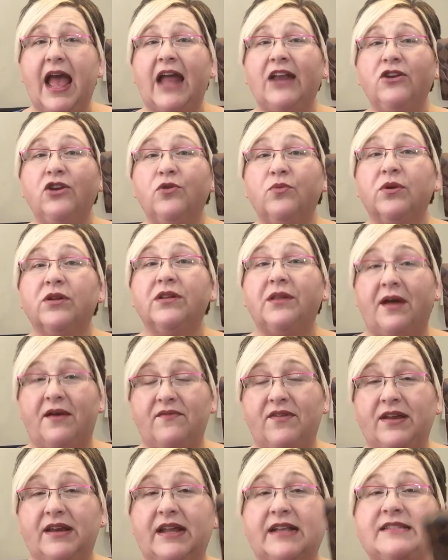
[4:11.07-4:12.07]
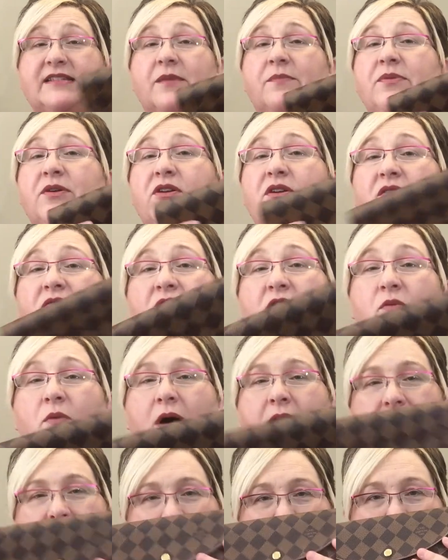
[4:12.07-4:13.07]
and you will love it. It's a beautiful
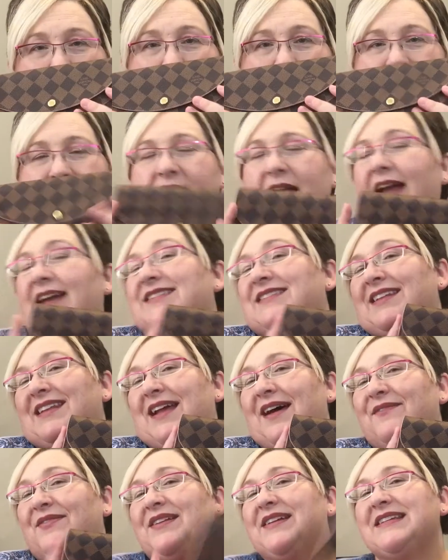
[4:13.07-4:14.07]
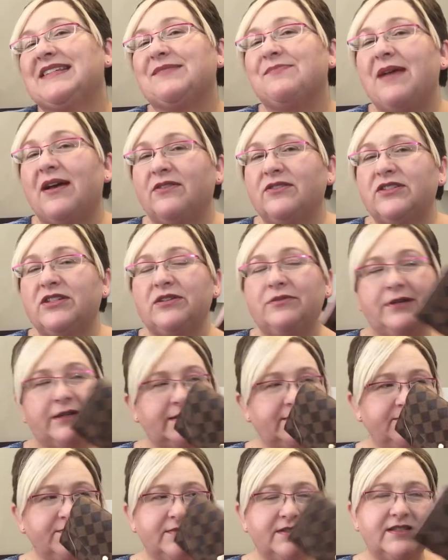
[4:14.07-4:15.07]
wallet, has a lovely smell to
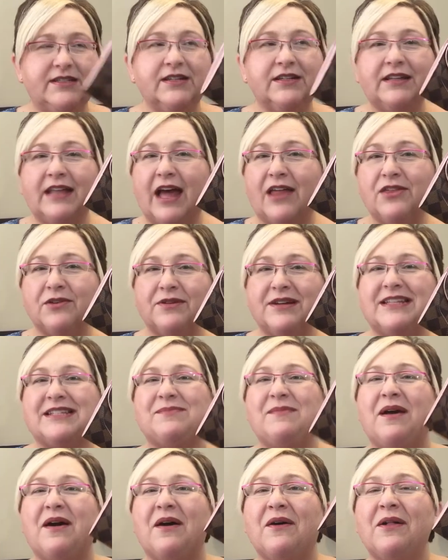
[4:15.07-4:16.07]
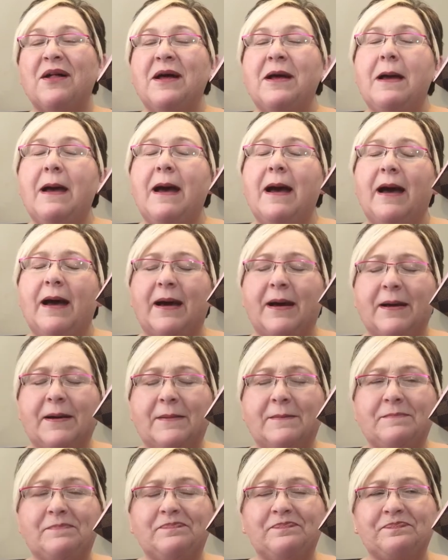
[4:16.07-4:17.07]
it, still leathery smell.
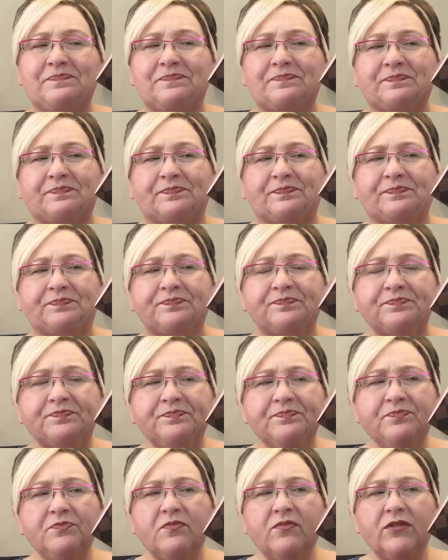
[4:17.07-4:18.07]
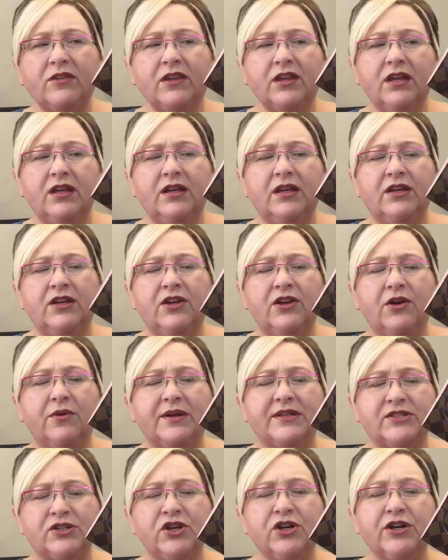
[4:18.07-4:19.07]
Um, you know,
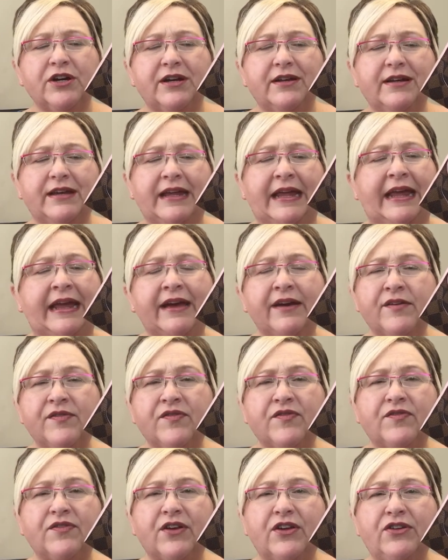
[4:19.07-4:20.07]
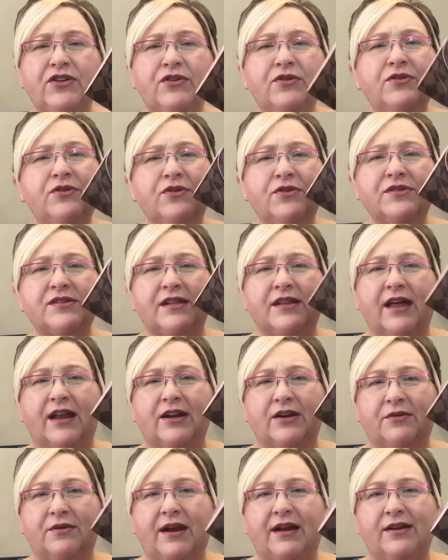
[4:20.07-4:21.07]
it's good. If you use a lot
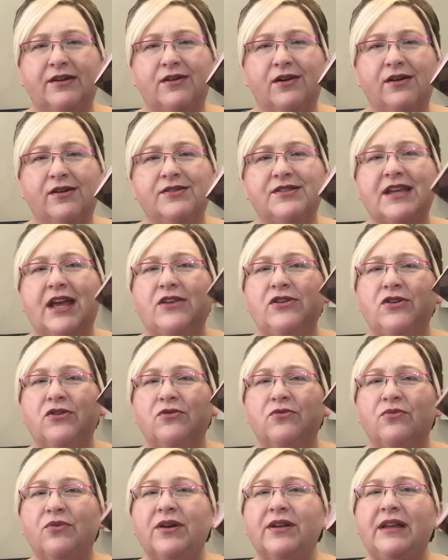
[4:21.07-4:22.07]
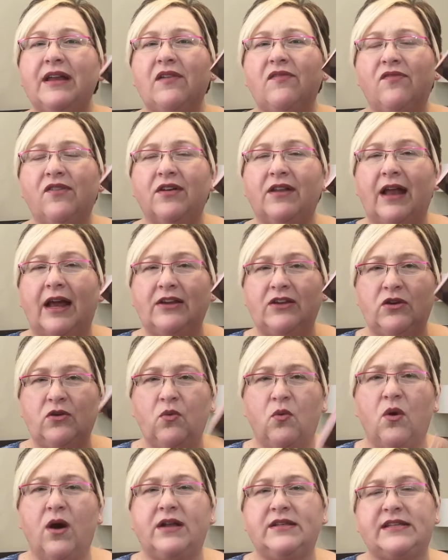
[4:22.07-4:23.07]
of credit cards and you really feel like you
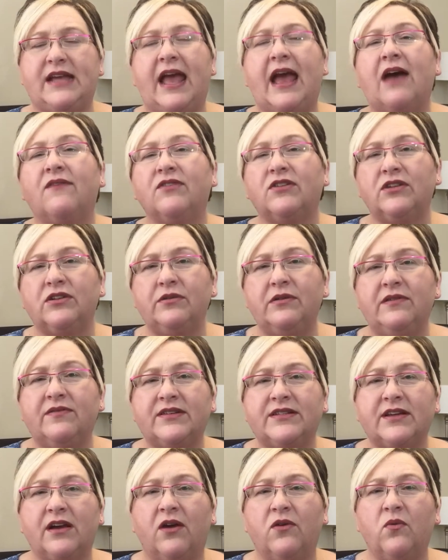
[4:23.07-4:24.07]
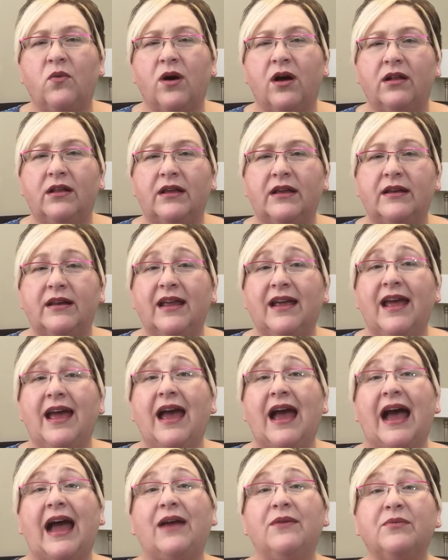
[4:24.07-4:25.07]
want to have a Louis Vuitton wallet,
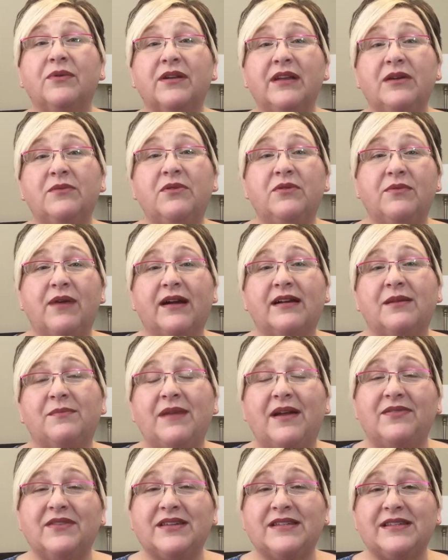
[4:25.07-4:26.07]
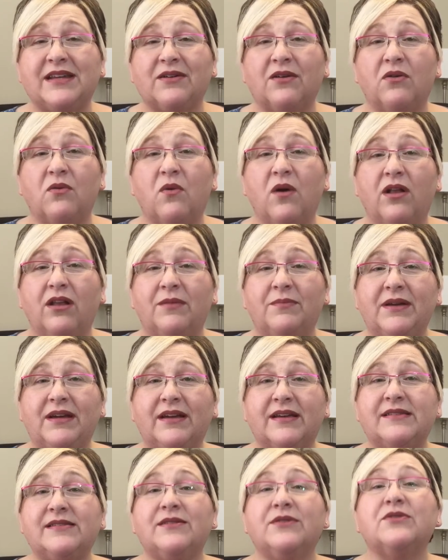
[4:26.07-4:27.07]
I really would recommend the Sarah wallet
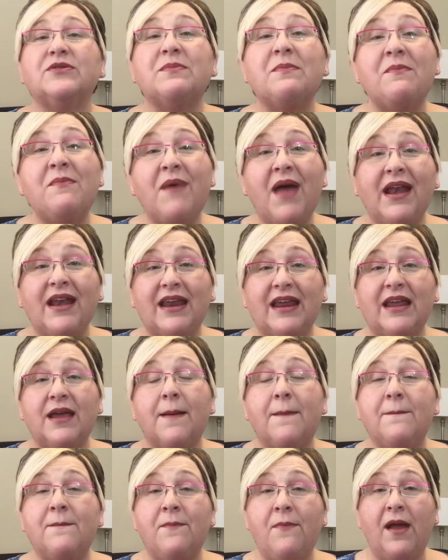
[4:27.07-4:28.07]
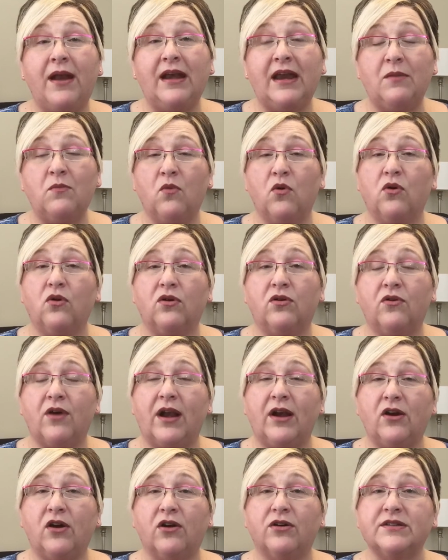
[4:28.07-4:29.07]
because there's many, many more
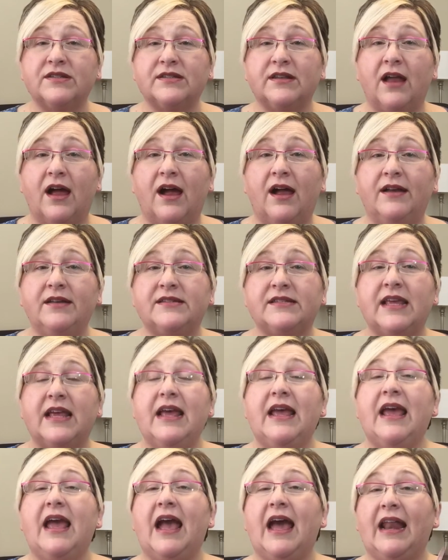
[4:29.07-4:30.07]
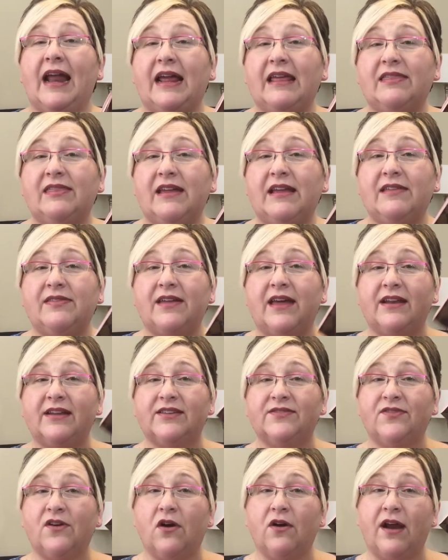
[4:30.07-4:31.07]
credit card slots. And I think that
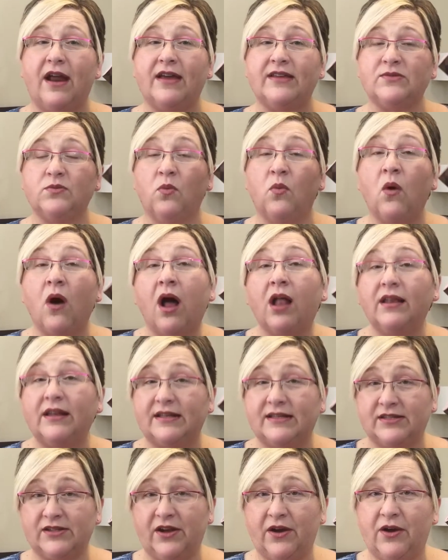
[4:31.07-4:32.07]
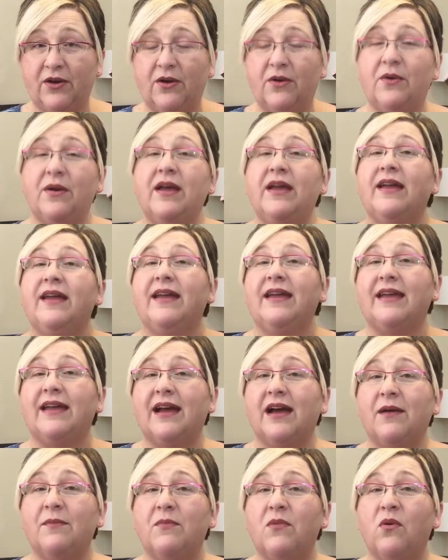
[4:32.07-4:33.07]
as far as wallets go,
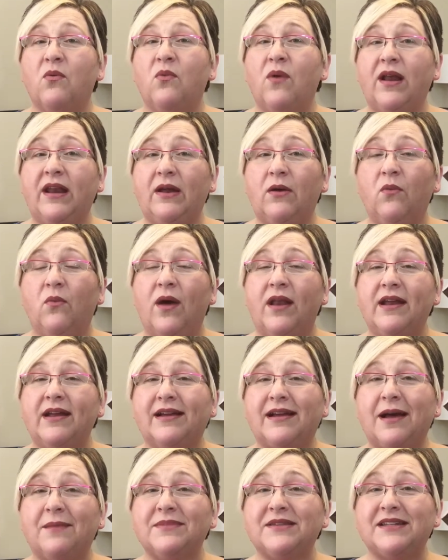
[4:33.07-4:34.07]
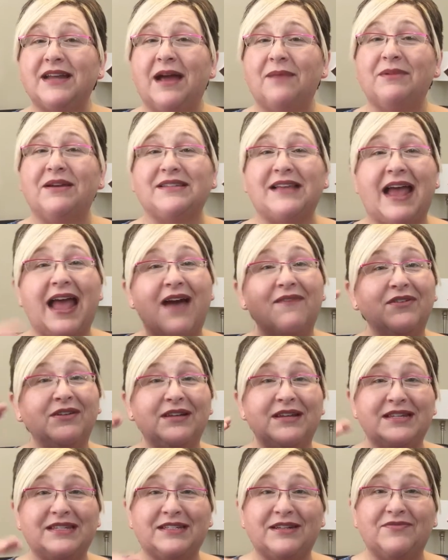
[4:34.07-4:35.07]
um, when, it, when it comes time, because I have a
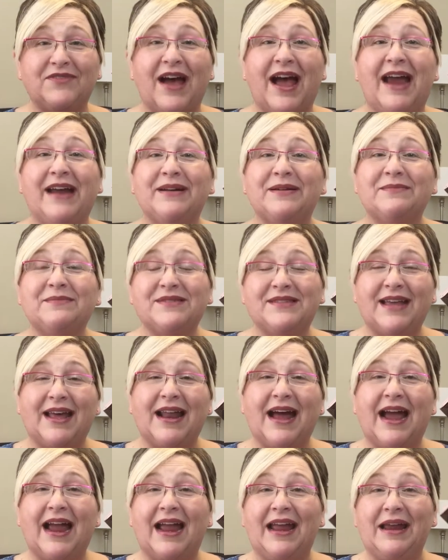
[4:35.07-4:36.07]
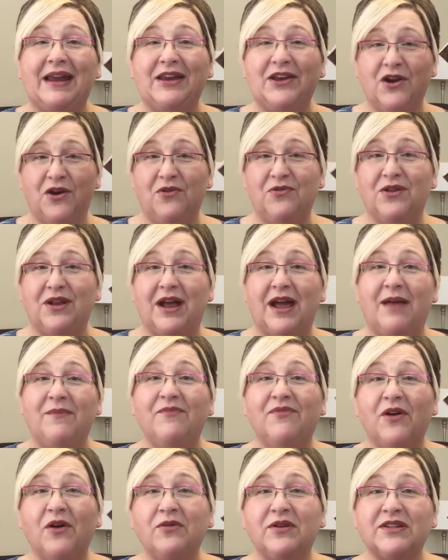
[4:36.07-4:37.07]
list of items that I know that
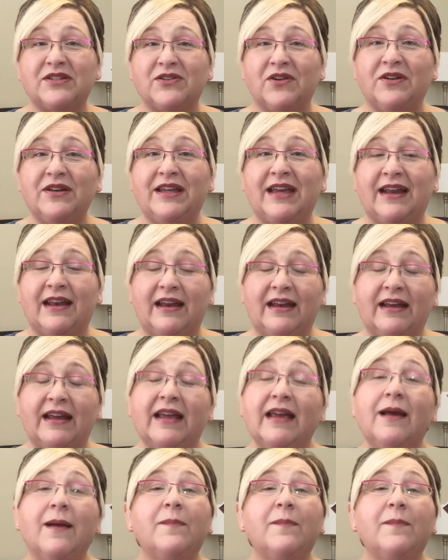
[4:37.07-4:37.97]
I'm focused on getting,